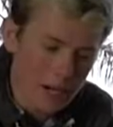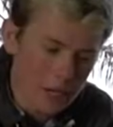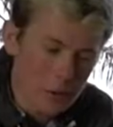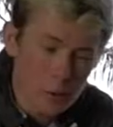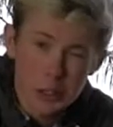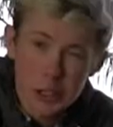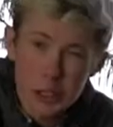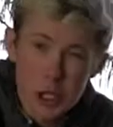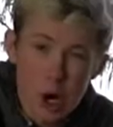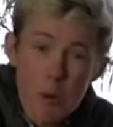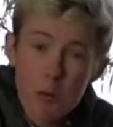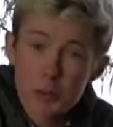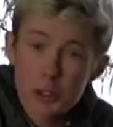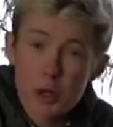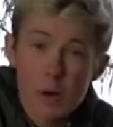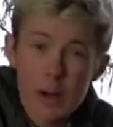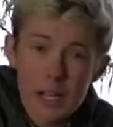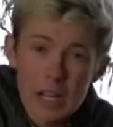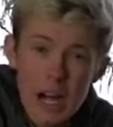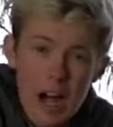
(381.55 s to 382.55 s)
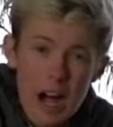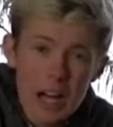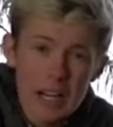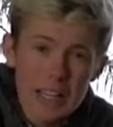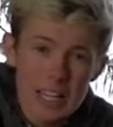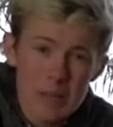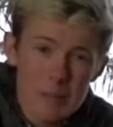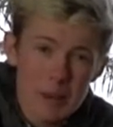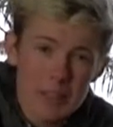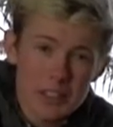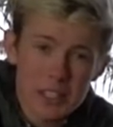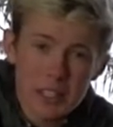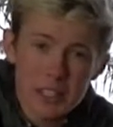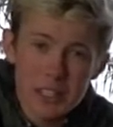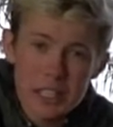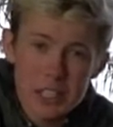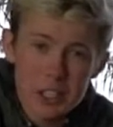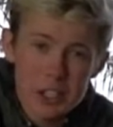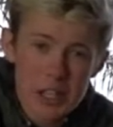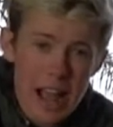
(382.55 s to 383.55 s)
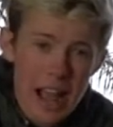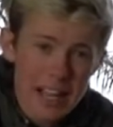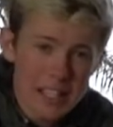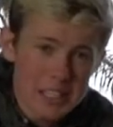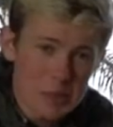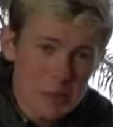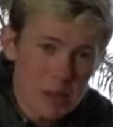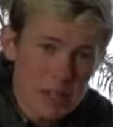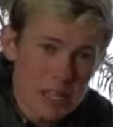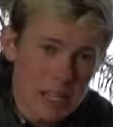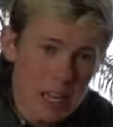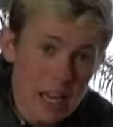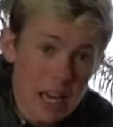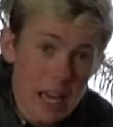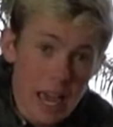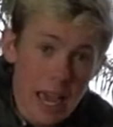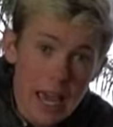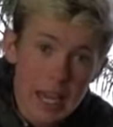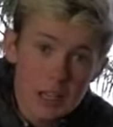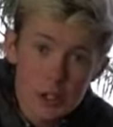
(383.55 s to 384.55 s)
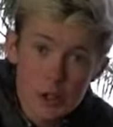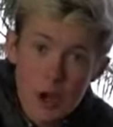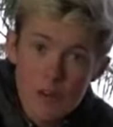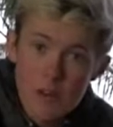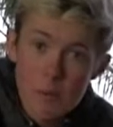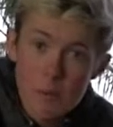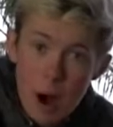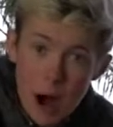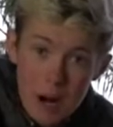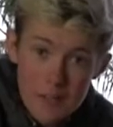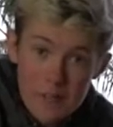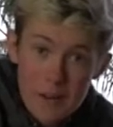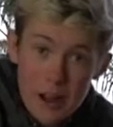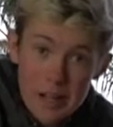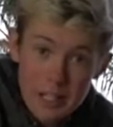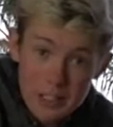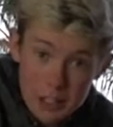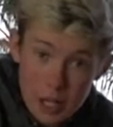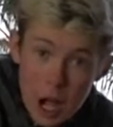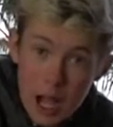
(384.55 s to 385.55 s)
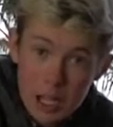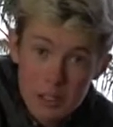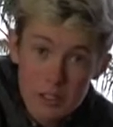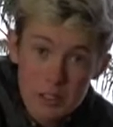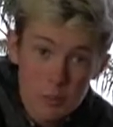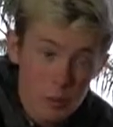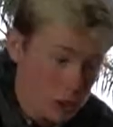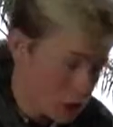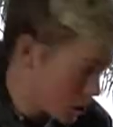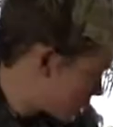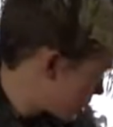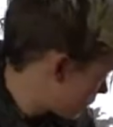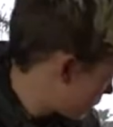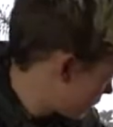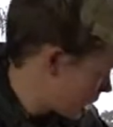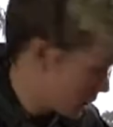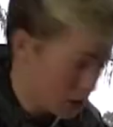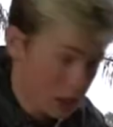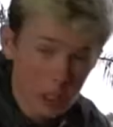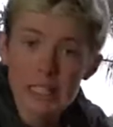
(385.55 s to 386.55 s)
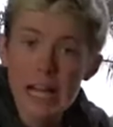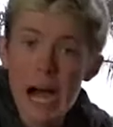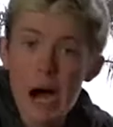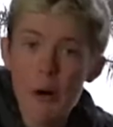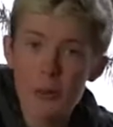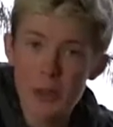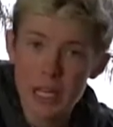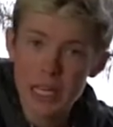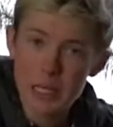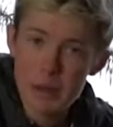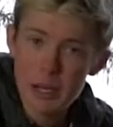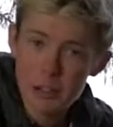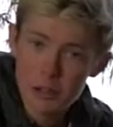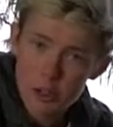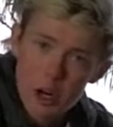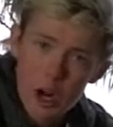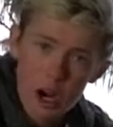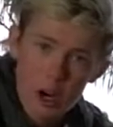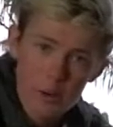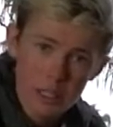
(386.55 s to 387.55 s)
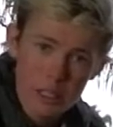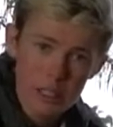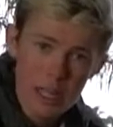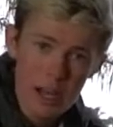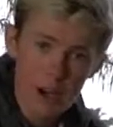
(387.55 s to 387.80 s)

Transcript: I didn't really know what was going on. He basically just asked me, hey, do you have a modified exhaust? Which is like the loud thing, it makes your car really